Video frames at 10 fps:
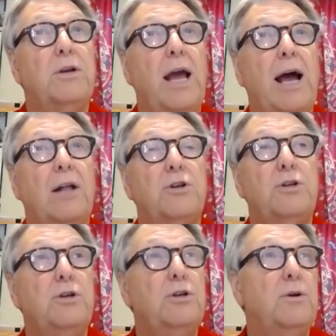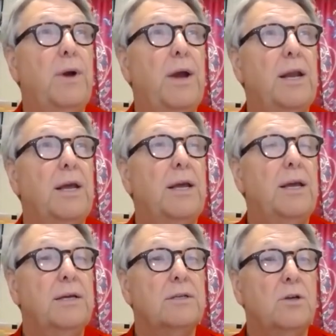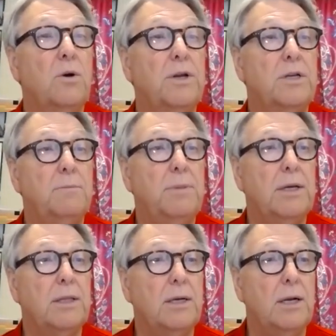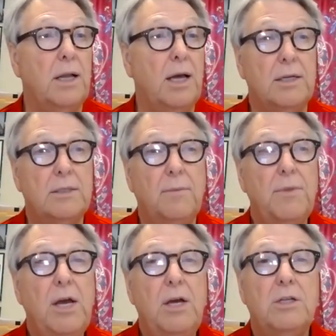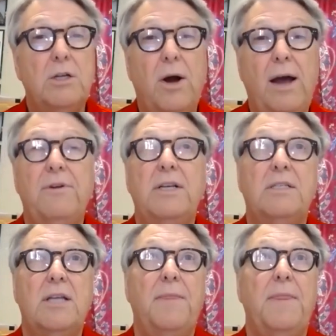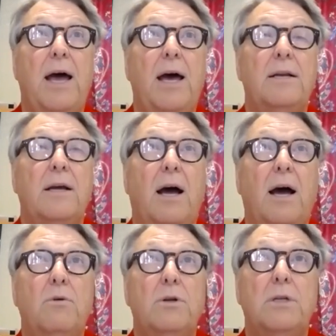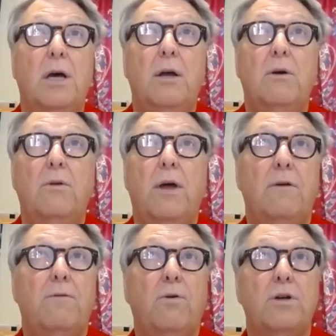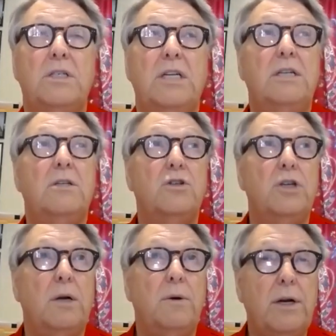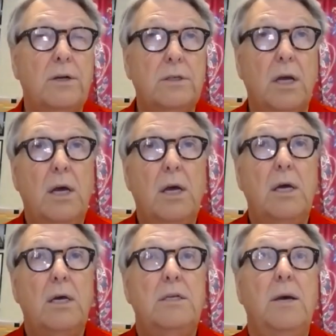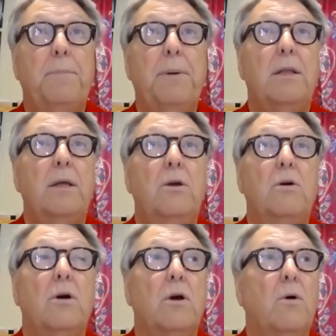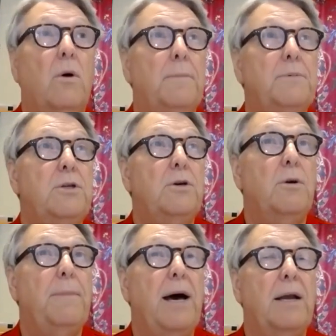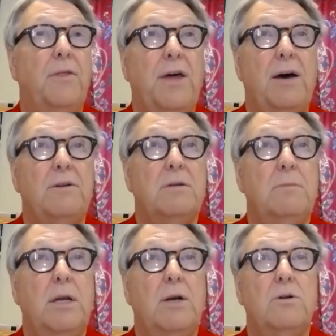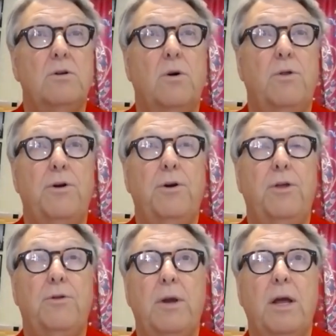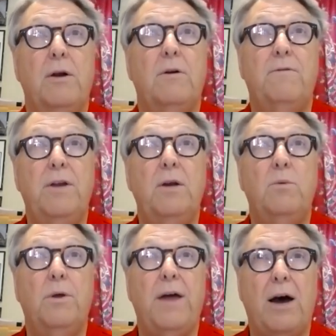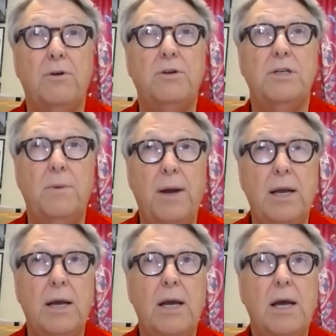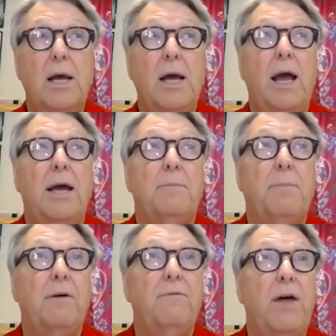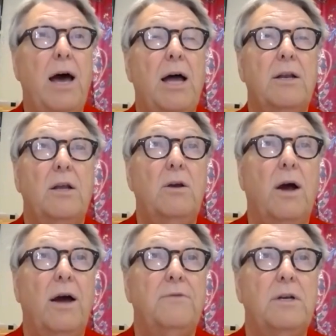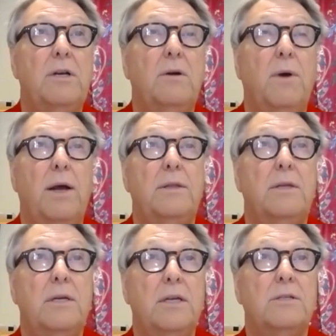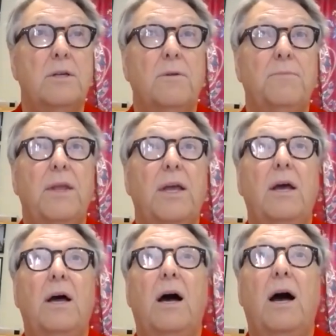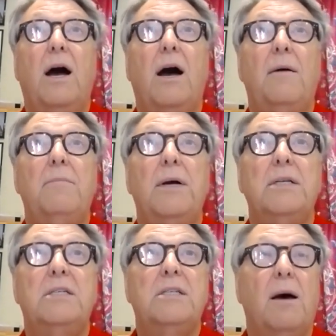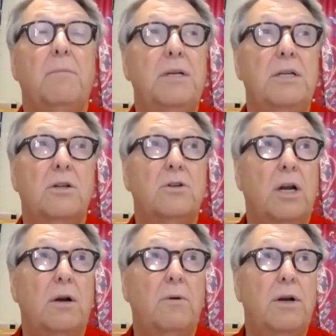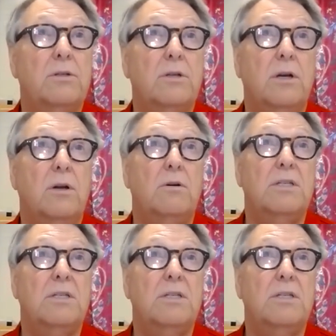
altitude derating is going to be a little less. So having said that, I will tell you that for diesel generators, typically you can go up to about 1,000 meters or 3,300 feet without derating. And above that, you have to derate the diesel. Some diesel generators could go as